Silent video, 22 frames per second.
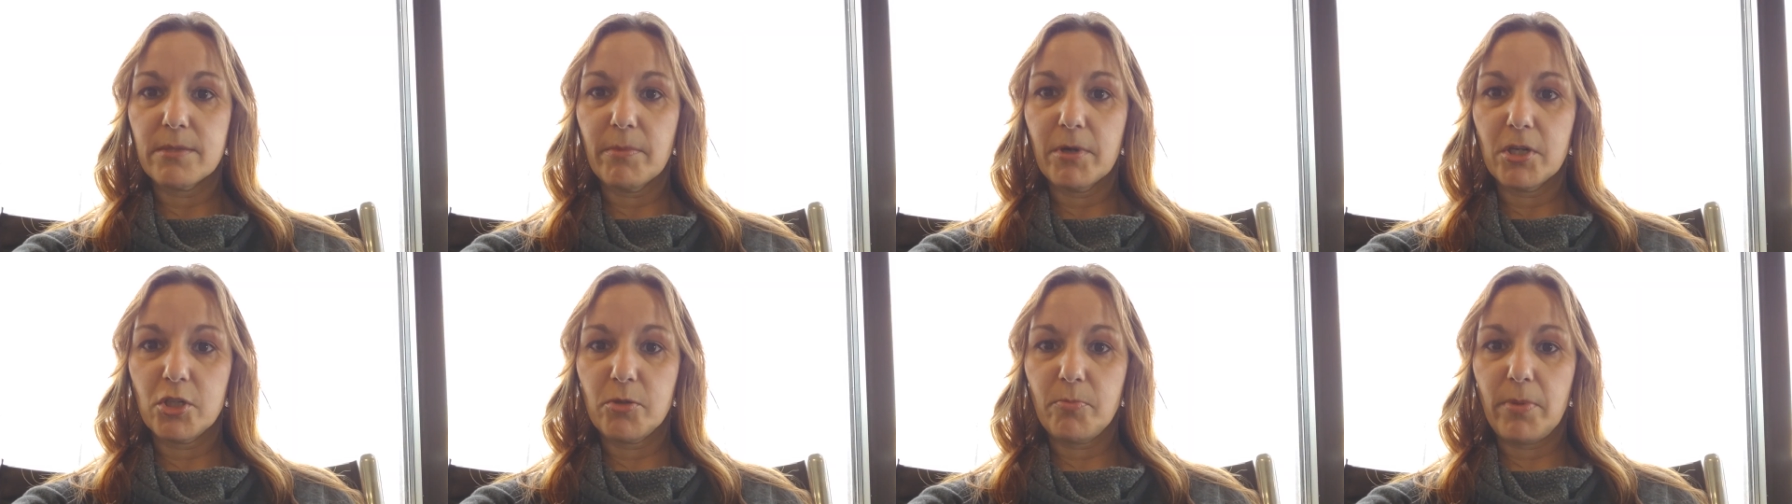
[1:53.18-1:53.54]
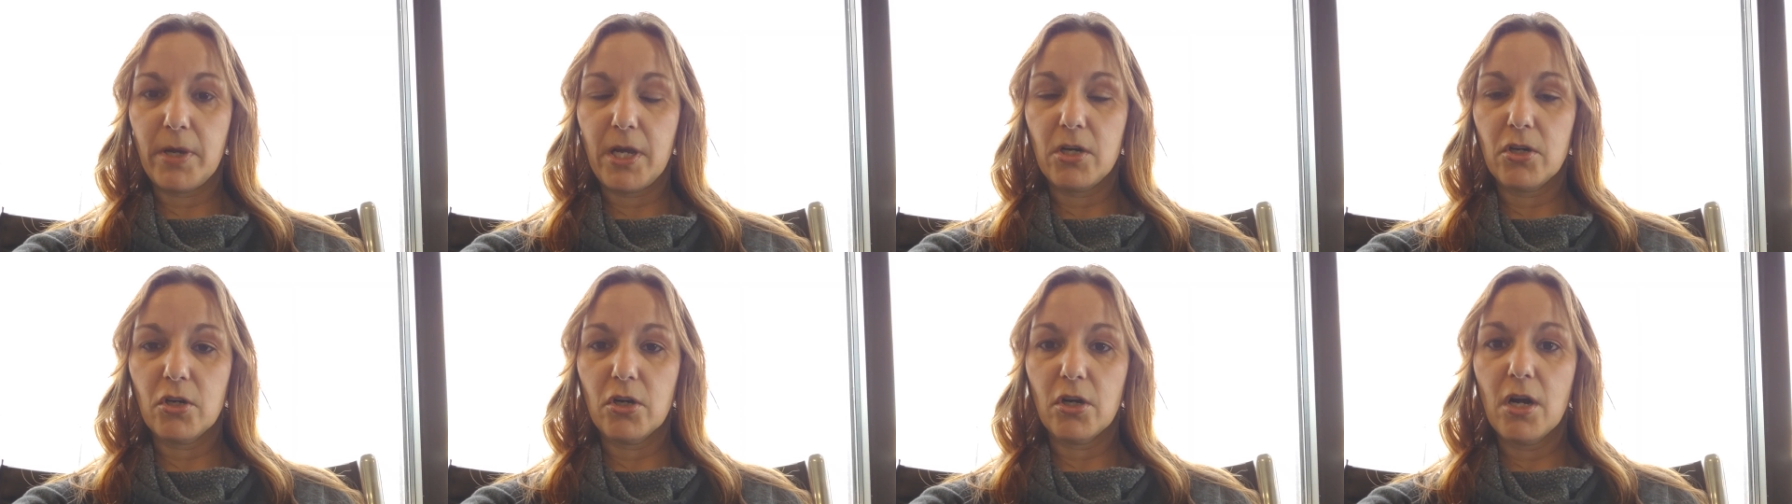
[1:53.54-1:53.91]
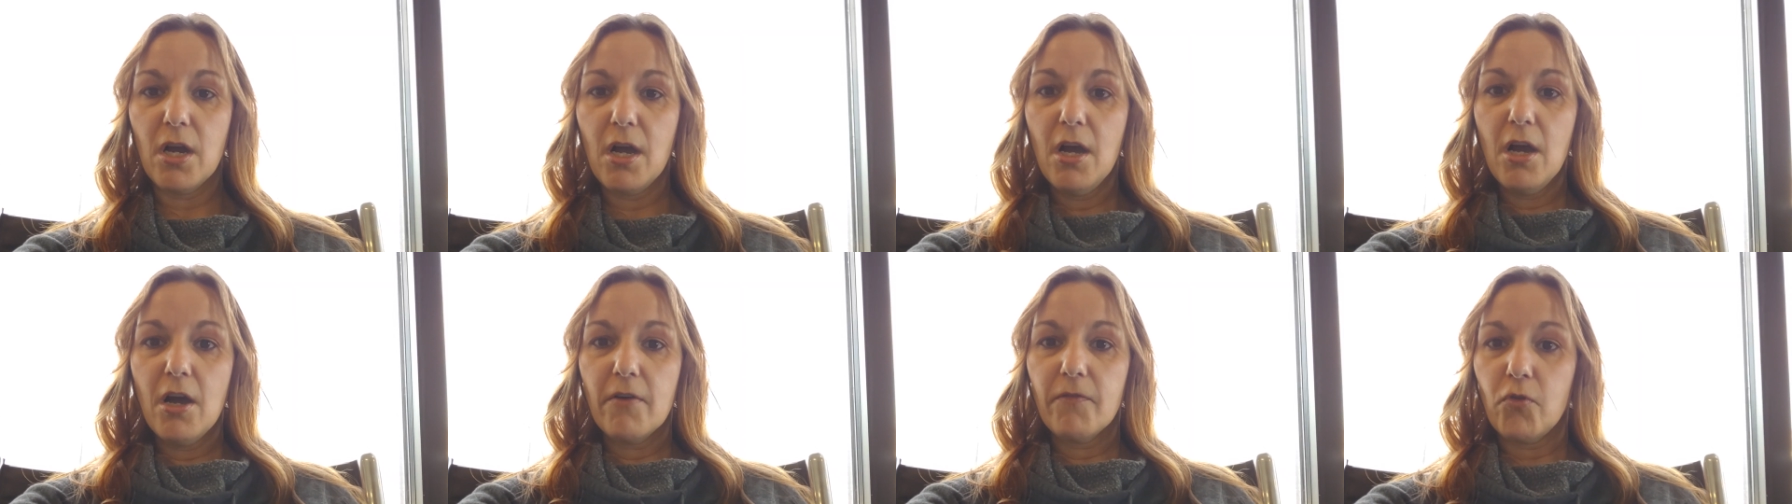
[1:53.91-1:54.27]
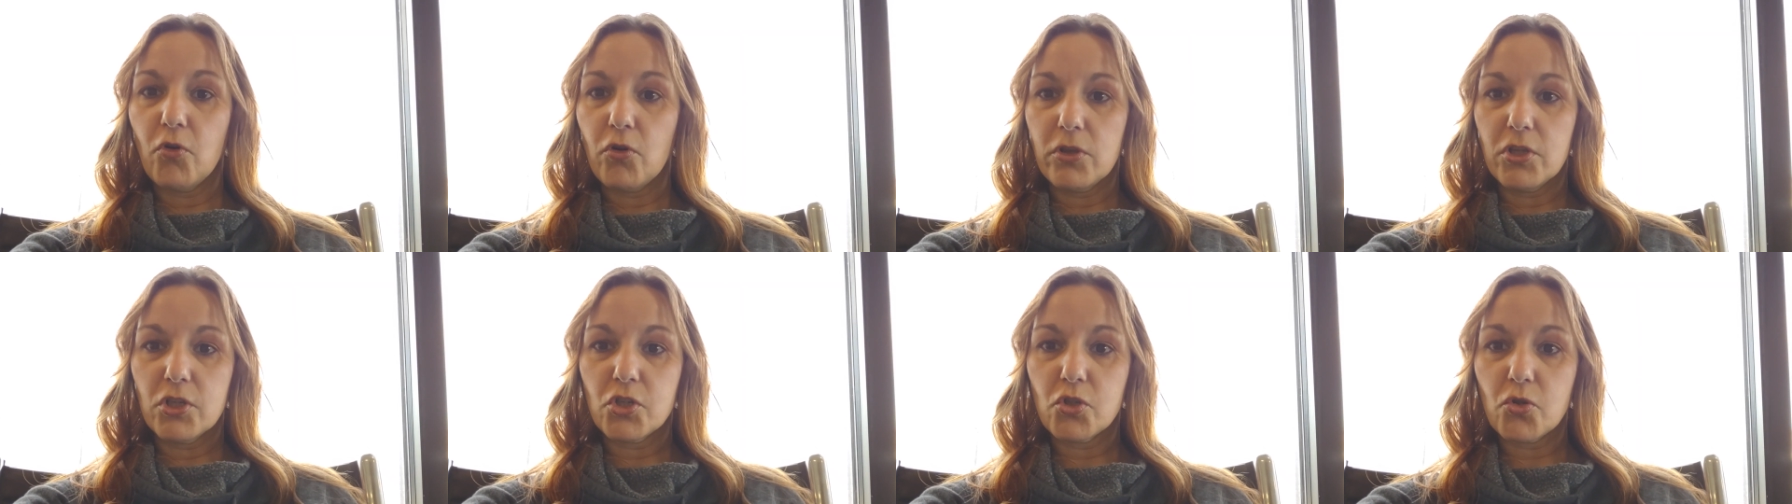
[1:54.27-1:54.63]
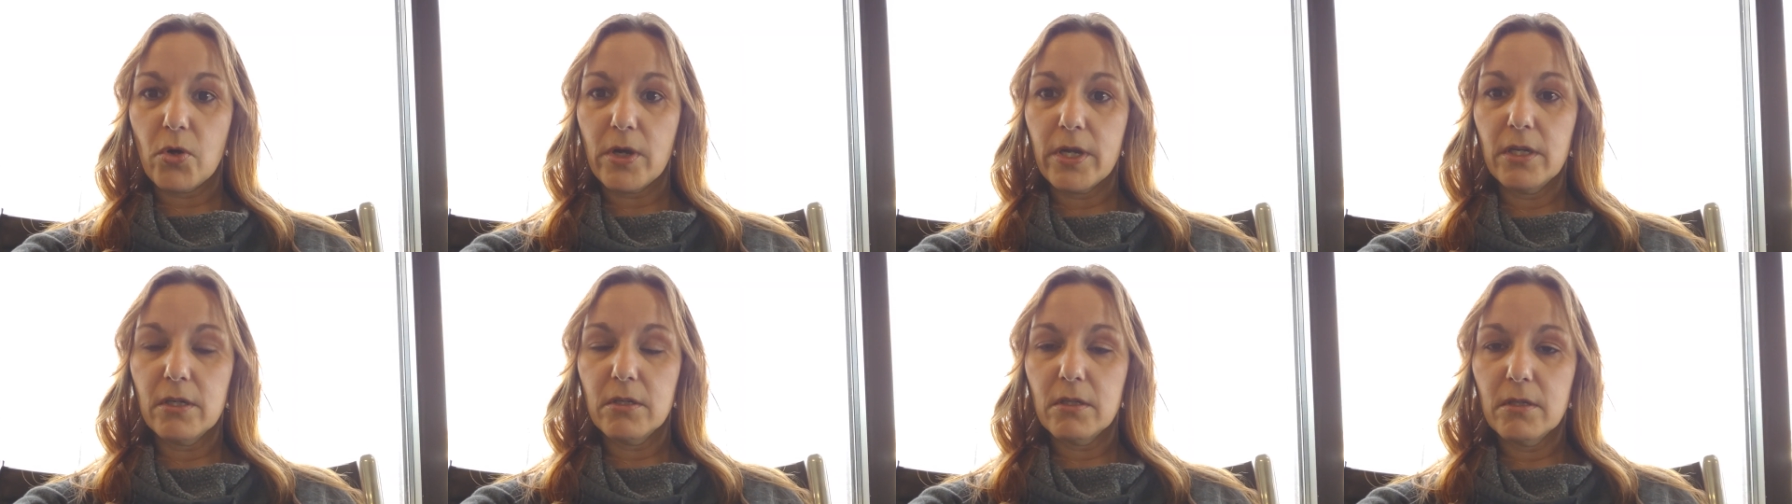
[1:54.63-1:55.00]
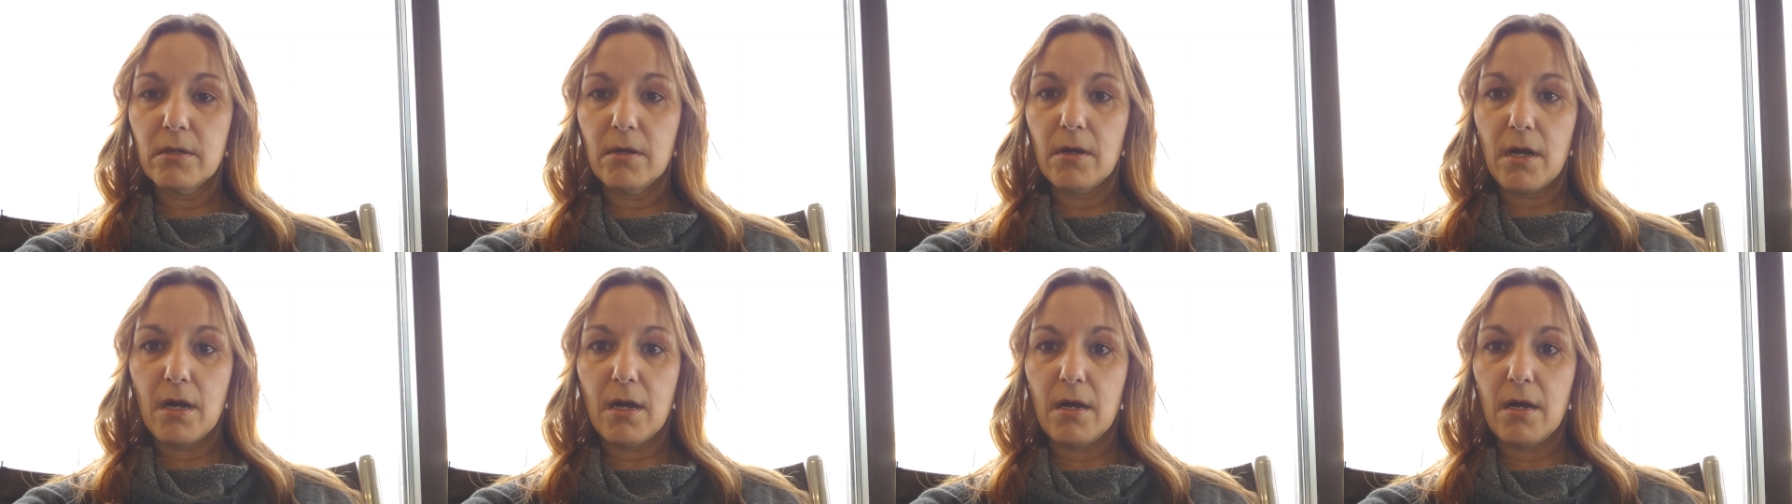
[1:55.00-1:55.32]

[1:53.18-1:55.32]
much better for the soil,